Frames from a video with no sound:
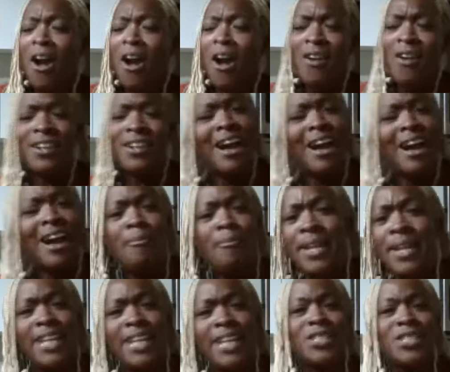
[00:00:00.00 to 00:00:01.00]
are a
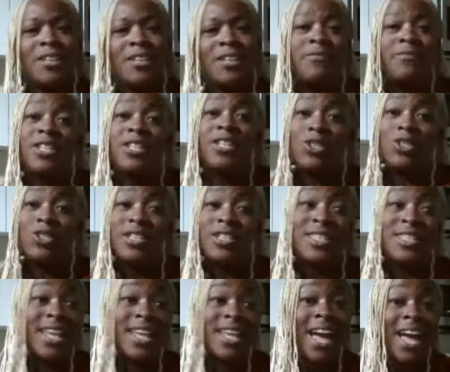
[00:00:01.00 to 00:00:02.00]
combination of dishes
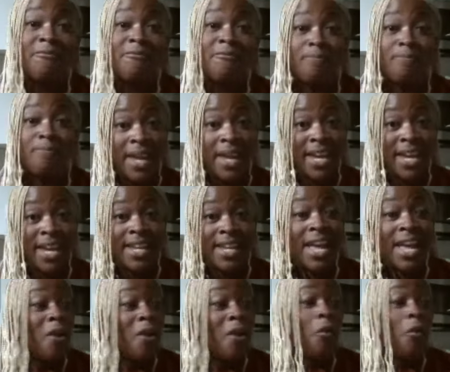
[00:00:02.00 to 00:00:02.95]
that I've made